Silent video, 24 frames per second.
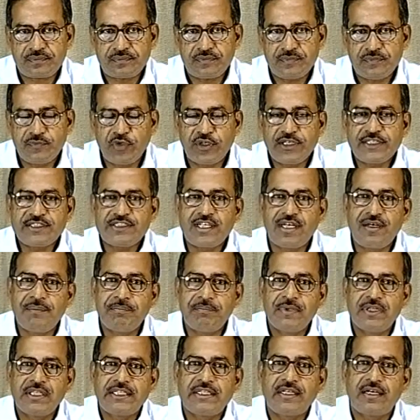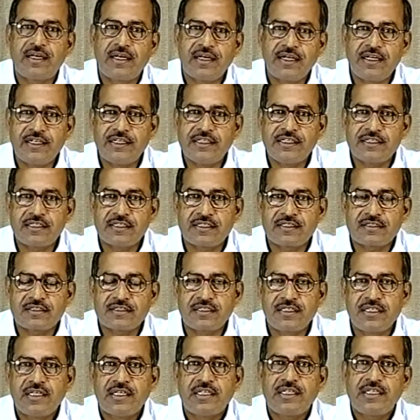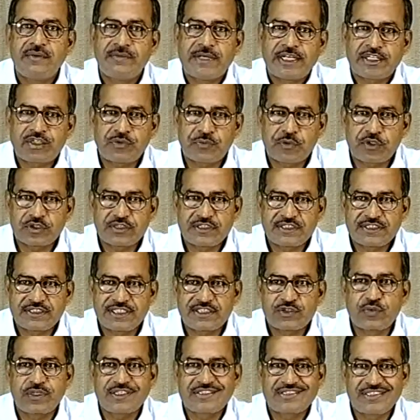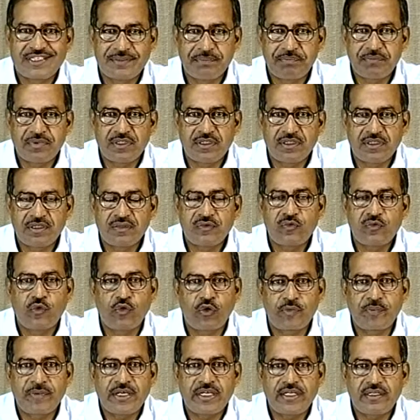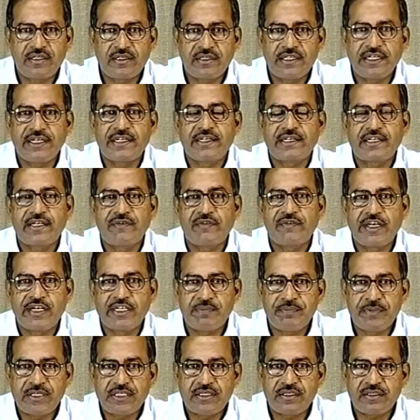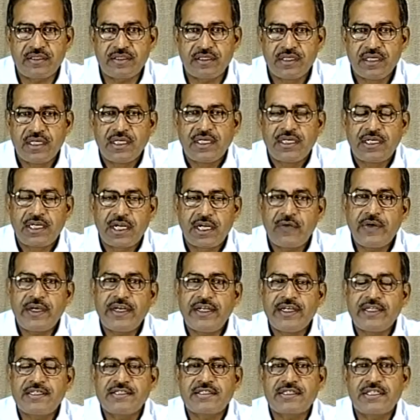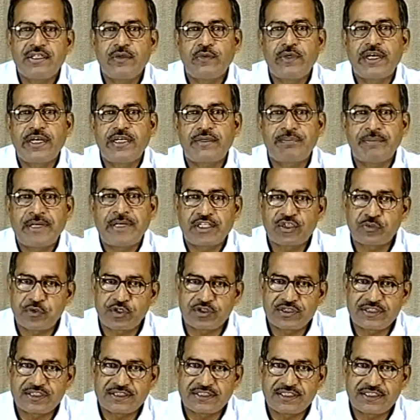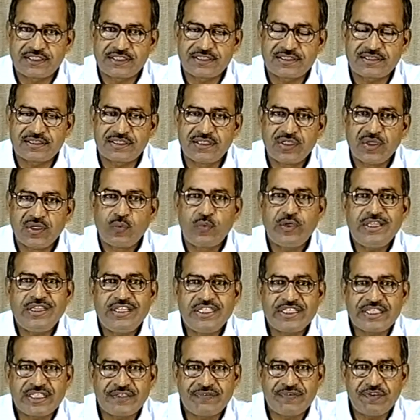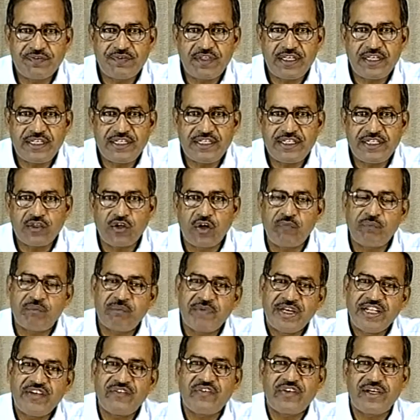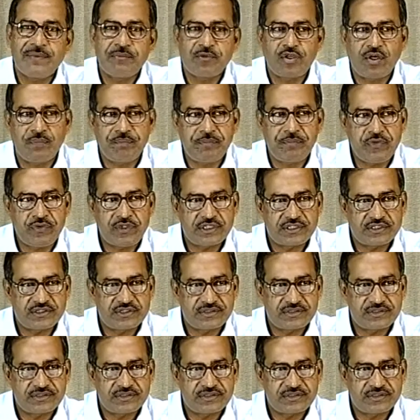For example, in the early years, the microprocessors were simple 4-bit, then came 8-bit. Nowadays, you get microprocessors with the capability of mainframe computers.